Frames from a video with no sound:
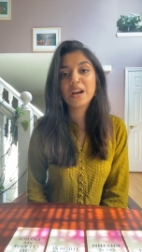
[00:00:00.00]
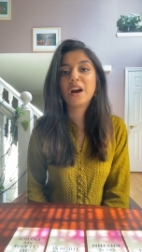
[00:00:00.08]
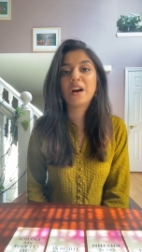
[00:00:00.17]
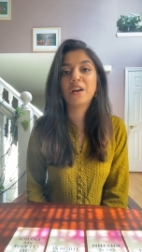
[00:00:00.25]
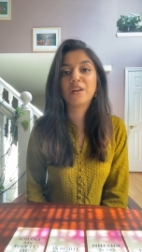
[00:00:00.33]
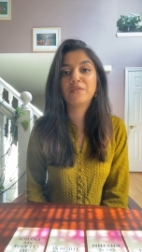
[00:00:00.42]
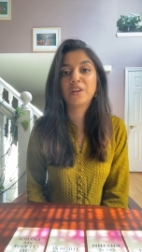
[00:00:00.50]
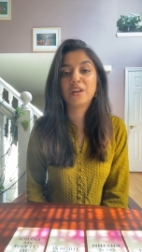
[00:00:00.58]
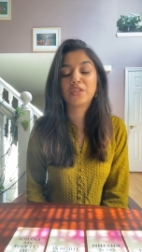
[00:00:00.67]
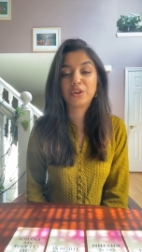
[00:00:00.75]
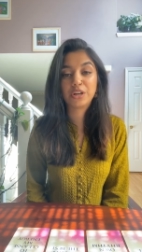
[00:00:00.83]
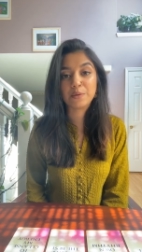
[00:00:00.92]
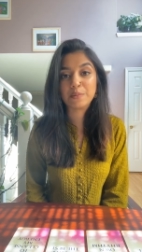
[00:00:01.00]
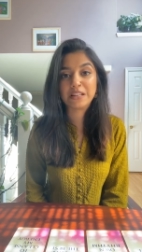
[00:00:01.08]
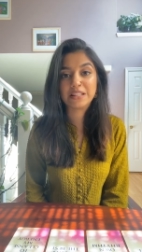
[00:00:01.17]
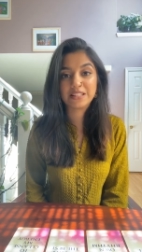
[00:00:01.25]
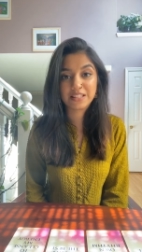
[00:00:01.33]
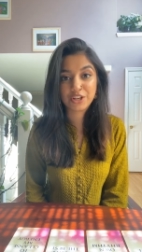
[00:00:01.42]
of a
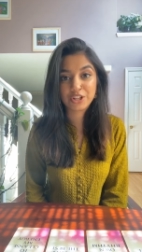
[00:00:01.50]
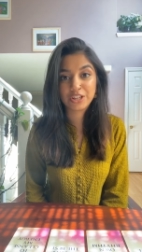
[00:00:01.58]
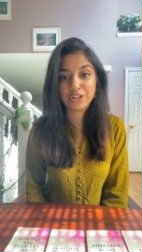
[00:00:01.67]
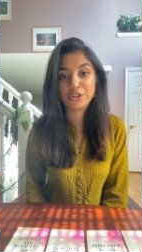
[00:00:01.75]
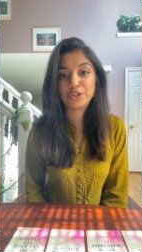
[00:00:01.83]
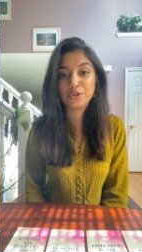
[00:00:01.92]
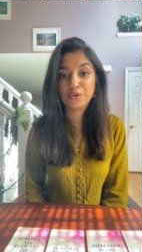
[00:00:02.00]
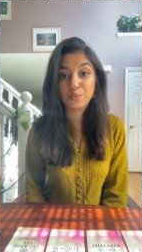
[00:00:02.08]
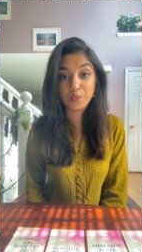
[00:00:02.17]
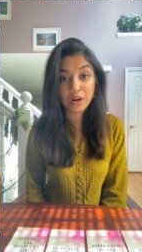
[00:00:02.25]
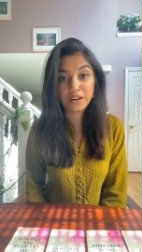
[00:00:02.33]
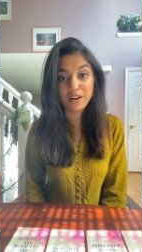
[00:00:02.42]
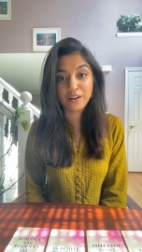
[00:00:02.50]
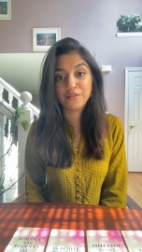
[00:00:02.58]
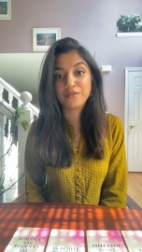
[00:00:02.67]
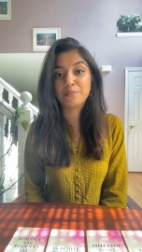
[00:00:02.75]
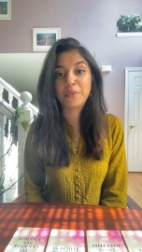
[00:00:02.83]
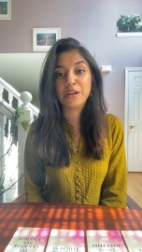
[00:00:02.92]
30-minute session to one
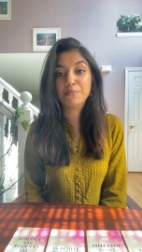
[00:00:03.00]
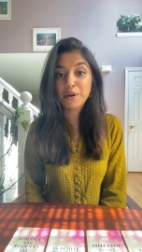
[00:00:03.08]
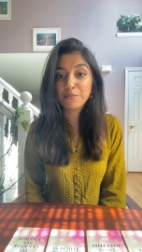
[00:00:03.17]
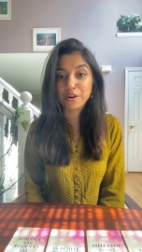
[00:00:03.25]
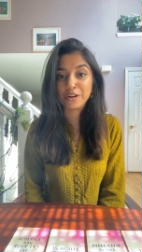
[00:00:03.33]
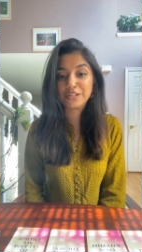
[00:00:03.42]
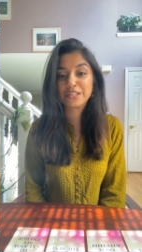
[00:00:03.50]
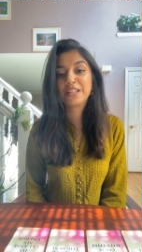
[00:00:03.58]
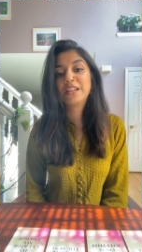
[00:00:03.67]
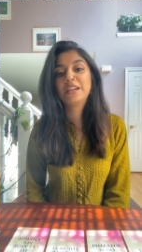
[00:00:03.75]
of my members.